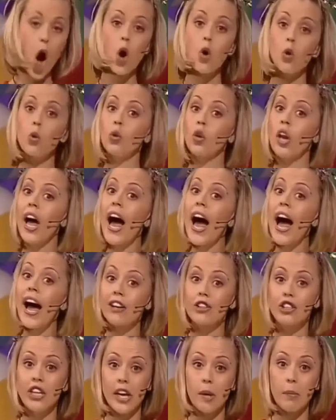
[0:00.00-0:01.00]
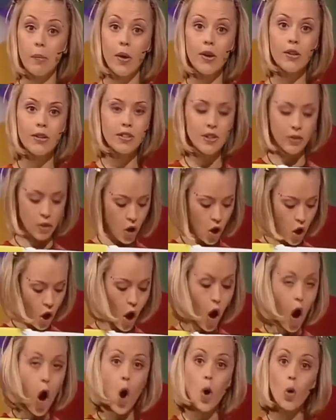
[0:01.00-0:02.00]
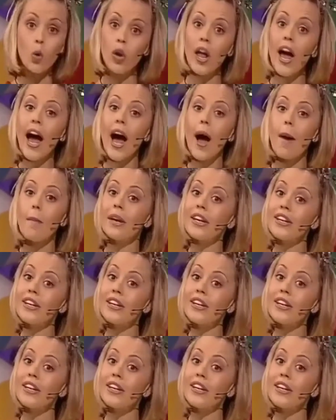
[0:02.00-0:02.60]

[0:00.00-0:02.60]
Hola, chatterbox. Hola